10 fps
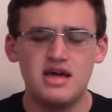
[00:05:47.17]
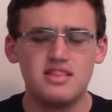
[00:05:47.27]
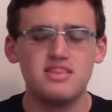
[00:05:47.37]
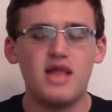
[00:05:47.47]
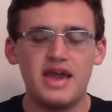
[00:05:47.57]

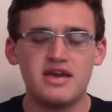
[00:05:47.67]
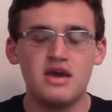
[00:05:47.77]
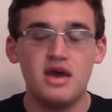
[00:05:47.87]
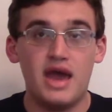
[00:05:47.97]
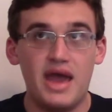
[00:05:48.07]
like
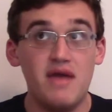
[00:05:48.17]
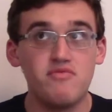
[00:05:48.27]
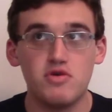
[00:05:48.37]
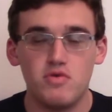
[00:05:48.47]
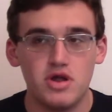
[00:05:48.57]

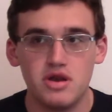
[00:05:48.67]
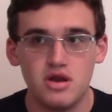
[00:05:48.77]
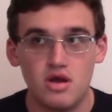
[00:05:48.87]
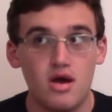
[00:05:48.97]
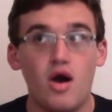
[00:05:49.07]
everyone
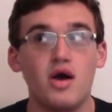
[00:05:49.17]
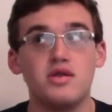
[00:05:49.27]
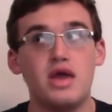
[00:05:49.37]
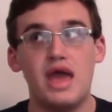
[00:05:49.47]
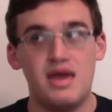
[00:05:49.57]
on
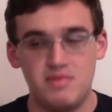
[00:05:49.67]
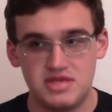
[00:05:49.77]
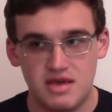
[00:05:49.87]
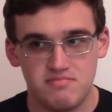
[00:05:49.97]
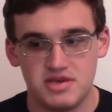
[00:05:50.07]

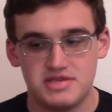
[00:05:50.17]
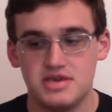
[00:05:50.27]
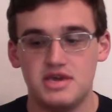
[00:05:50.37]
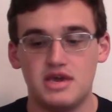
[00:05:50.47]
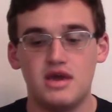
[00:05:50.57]

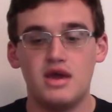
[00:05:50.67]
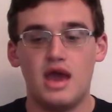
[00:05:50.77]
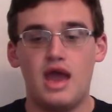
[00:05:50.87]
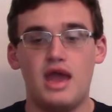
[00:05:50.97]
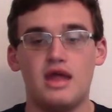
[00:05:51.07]
MSNBC
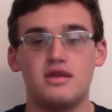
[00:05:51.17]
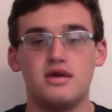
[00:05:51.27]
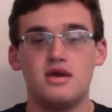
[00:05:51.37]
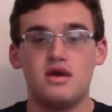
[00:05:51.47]
and